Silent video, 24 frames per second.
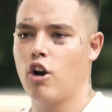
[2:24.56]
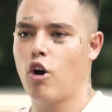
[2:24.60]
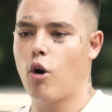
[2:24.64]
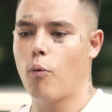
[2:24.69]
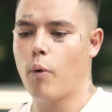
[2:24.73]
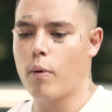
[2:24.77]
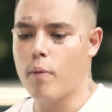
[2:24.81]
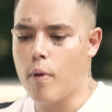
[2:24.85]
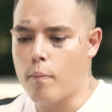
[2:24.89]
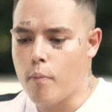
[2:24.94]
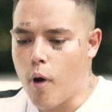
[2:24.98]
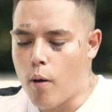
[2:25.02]

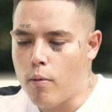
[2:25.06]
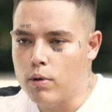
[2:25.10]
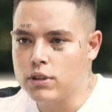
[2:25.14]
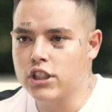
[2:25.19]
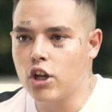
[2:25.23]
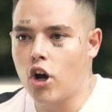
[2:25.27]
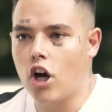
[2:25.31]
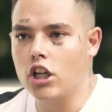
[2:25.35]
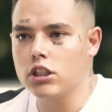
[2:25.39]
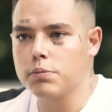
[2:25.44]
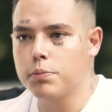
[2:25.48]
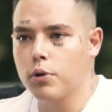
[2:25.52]
When my mom was in
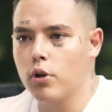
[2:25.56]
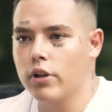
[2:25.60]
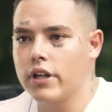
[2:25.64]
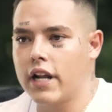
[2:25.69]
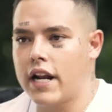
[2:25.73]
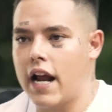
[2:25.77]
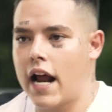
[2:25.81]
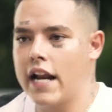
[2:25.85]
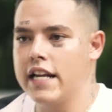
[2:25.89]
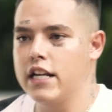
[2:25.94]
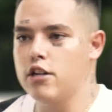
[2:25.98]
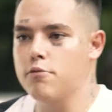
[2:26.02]
the hospital and
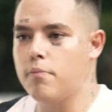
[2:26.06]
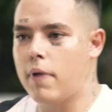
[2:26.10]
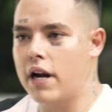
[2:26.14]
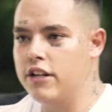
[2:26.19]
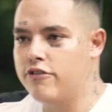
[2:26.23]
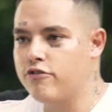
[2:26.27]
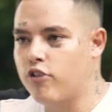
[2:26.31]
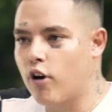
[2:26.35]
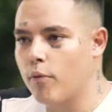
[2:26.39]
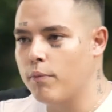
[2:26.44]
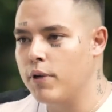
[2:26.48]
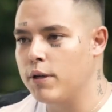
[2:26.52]
I needed money
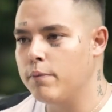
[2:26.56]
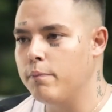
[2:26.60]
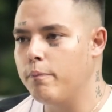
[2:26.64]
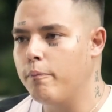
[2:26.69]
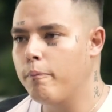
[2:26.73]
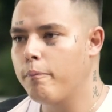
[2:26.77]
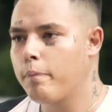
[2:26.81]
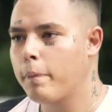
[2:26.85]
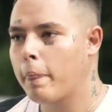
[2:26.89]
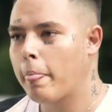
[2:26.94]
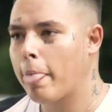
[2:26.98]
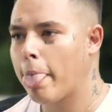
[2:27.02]
from him,
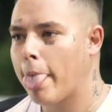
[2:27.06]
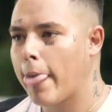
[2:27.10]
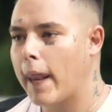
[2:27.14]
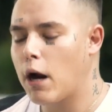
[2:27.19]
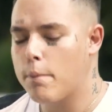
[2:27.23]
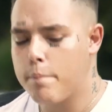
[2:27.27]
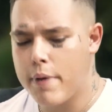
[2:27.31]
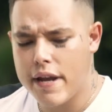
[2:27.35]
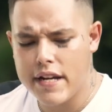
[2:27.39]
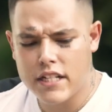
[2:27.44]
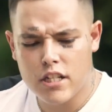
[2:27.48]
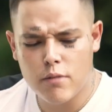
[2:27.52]
I
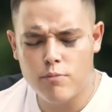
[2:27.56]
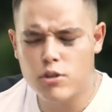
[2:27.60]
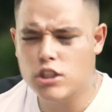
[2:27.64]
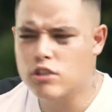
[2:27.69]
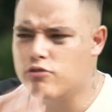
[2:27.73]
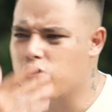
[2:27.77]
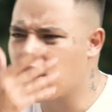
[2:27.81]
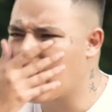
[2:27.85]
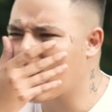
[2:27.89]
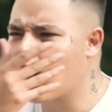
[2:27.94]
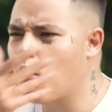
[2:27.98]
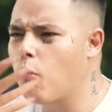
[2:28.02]
begged him just
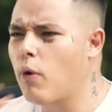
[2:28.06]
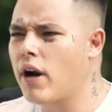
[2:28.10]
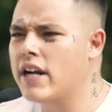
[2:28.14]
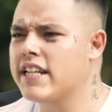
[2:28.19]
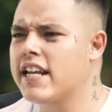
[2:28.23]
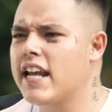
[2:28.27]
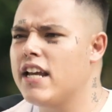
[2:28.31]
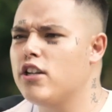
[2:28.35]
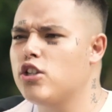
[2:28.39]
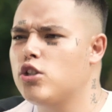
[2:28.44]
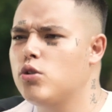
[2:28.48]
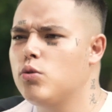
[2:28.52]
for like a
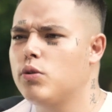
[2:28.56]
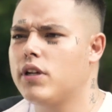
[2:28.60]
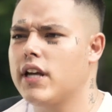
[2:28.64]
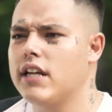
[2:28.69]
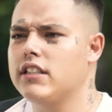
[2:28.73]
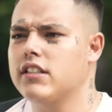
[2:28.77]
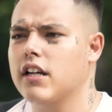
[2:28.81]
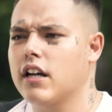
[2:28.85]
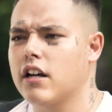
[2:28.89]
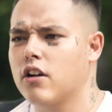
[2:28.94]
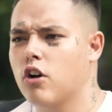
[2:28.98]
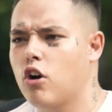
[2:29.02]
1K, 2K
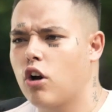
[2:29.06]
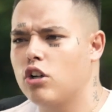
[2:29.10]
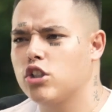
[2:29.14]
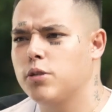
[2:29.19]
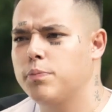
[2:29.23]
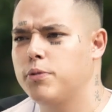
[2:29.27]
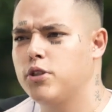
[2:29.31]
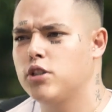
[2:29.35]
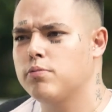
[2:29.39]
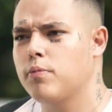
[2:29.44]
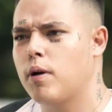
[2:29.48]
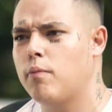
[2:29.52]
so I can
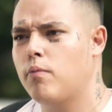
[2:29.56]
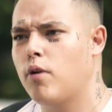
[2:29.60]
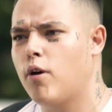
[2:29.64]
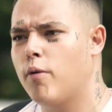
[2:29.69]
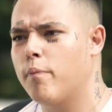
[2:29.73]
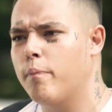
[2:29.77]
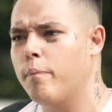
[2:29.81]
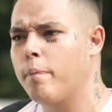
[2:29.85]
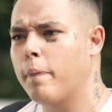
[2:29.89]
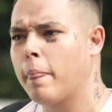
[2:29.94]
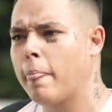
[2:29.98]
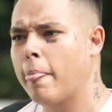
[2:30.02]
contribute to my mom.
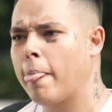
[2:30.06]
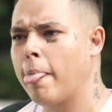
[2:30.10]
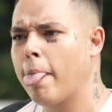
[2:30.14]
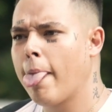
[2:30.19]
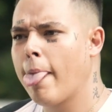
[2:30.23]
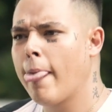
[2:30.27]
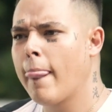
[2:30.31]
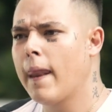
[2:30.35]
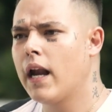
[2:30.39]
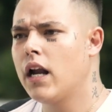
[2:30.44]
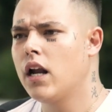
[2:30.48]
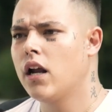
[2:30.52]
Mm.
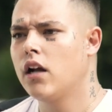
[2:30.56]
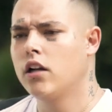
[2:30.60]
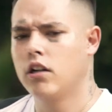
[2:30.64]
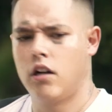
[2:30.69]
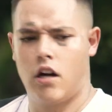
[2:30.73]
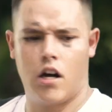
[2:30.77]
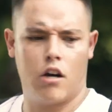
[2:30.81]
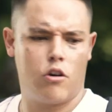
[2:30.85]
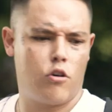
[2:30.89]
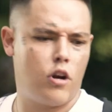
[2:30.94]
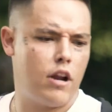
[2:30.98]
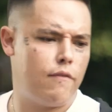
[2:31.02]

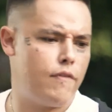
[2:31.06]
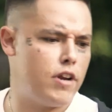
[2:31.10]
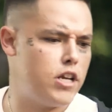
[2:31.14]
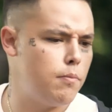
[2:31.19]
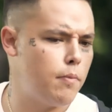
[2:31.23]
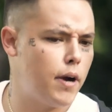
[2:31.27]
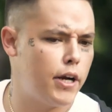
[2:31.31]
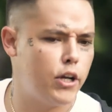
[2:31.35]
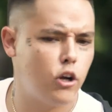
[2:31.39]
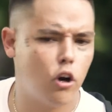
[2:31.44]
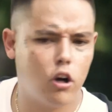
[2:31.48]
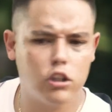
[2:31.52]
I don't have any
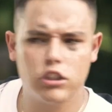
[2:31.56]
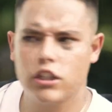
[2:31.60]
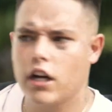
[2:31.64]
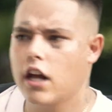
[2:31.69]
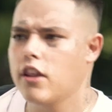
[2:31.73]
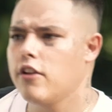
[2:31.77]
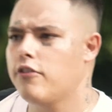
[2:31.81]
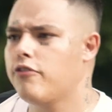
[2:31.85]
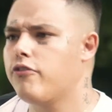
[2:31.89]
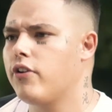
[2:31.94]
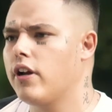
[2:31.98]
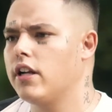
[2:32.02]
money, ask your
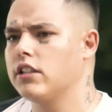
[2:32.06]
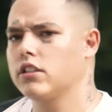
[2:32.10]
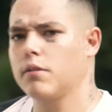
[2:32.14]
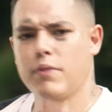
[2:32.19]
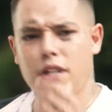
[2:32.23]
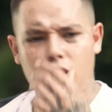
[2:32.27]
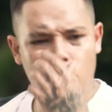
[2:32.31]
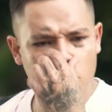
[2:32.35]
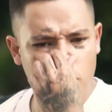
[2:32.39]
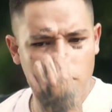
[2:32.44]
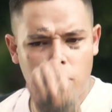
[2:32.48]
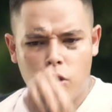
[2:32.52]
other friends. I'm
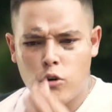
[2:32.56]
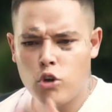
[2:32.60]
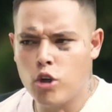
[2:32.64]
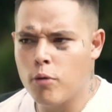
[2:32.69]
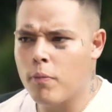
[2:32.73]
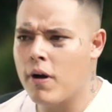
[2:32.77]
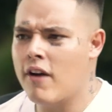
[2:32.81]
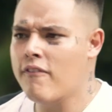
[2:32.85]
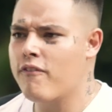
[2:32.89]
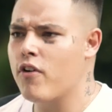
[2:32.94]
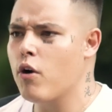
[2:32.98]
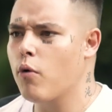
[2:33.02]
thinking, you're
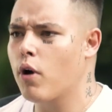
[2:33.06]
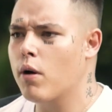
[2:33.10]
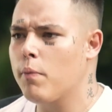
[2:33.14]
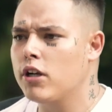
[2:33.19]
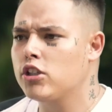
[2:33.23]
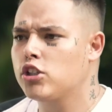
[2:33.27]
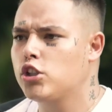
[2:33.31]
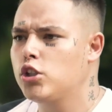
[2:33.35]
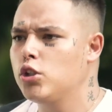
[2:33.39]
my friend, what about